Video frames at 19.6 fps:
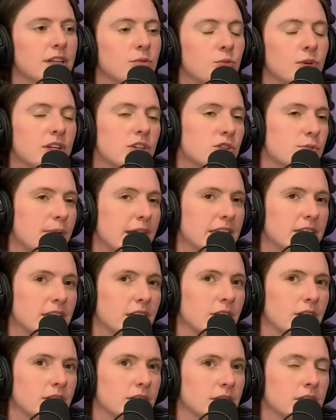We just passed
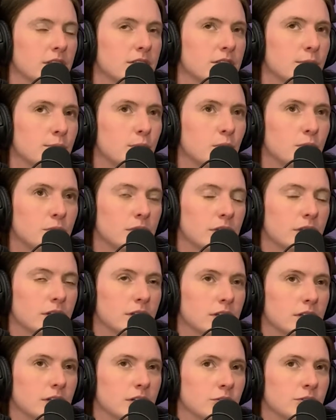out because
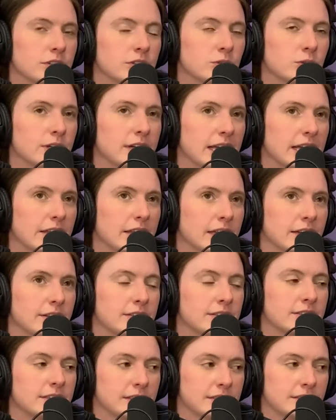the resort had like
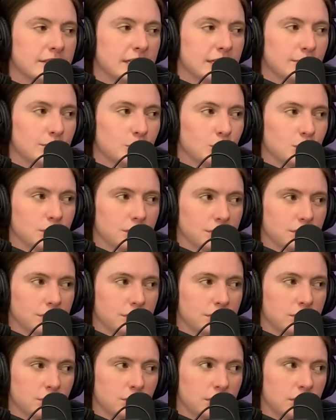16 pools,
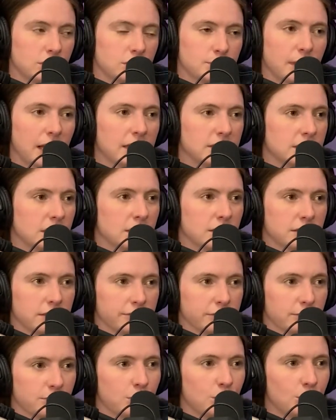so we just passed out at
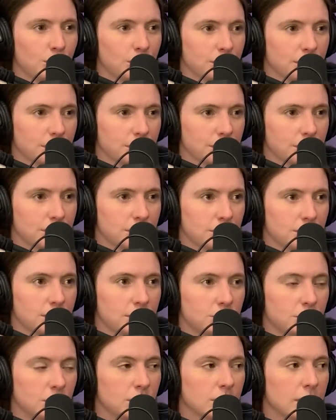different pools.
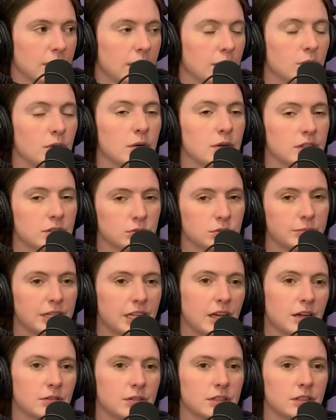We were like, we want to swim in
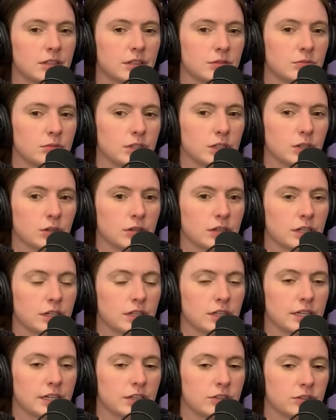that one, and we go
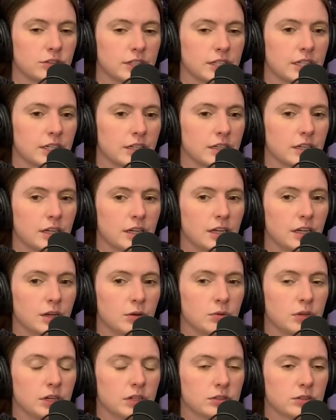there, get a drink.
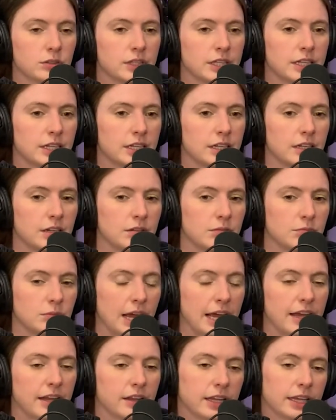We also like
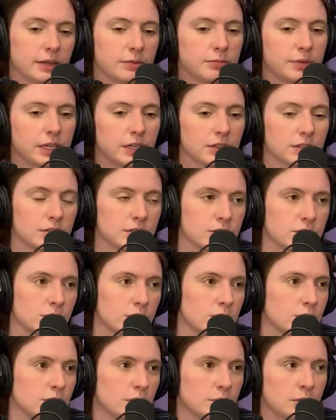had like beers
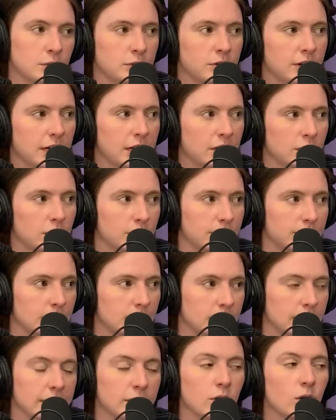too that we would crack
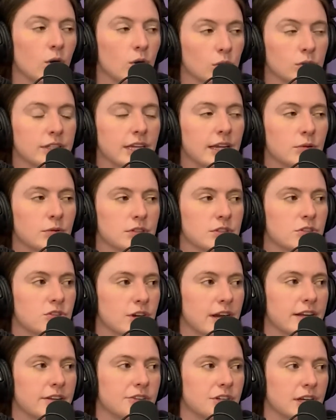open. Like the whole day was
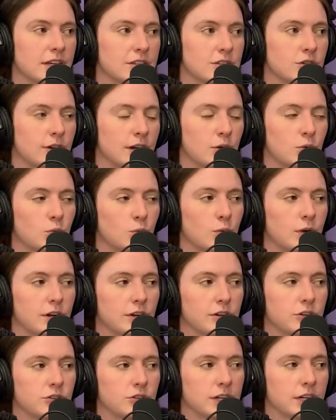strategized around where
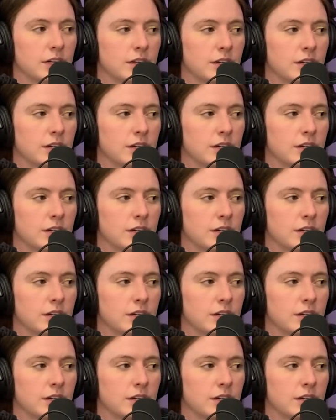to drink.